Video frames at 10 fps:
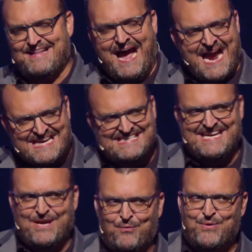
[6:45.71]

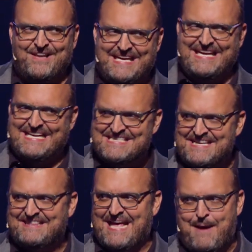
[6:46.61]
idea really
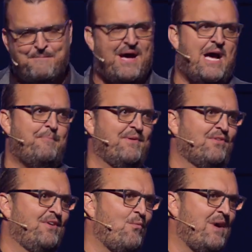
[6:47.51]
isn't that
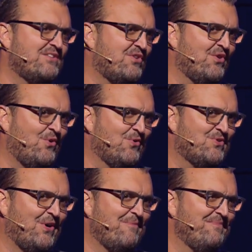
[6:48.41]
popular in the Western
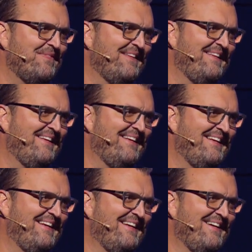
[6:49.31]
culture.
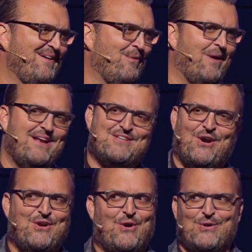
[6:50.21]
What is
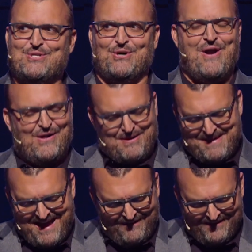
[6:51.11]
our culture all
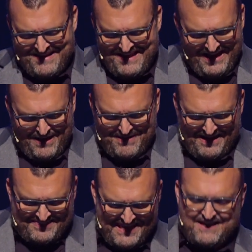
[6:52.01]
about? And I mean,
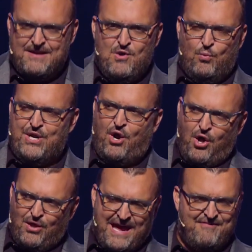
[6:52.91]
I think we
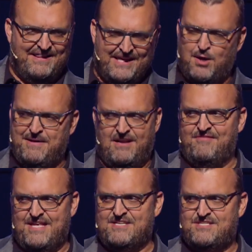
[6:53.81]
all have a little bit of
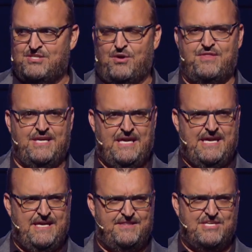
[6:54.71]
this, you know, the
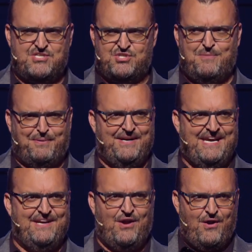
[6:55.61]
id, the super
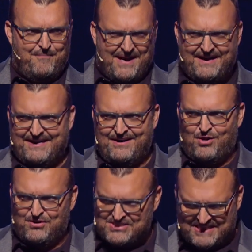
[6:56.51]
ego. I'm not going to get into
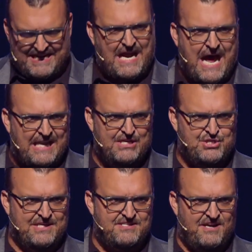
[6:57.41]
all the
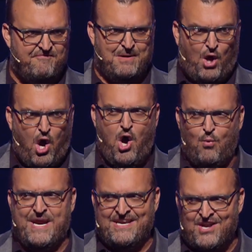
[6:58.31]
psychology and stuff, but all
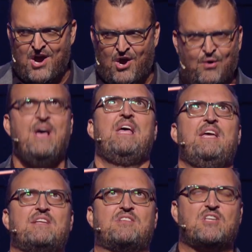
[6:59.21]
we know
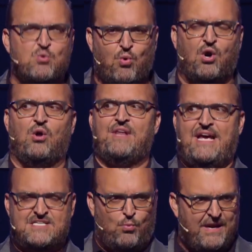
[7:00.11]
is this world
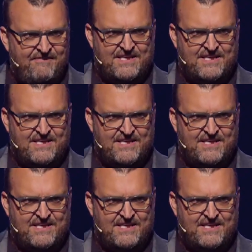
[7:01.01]
as we've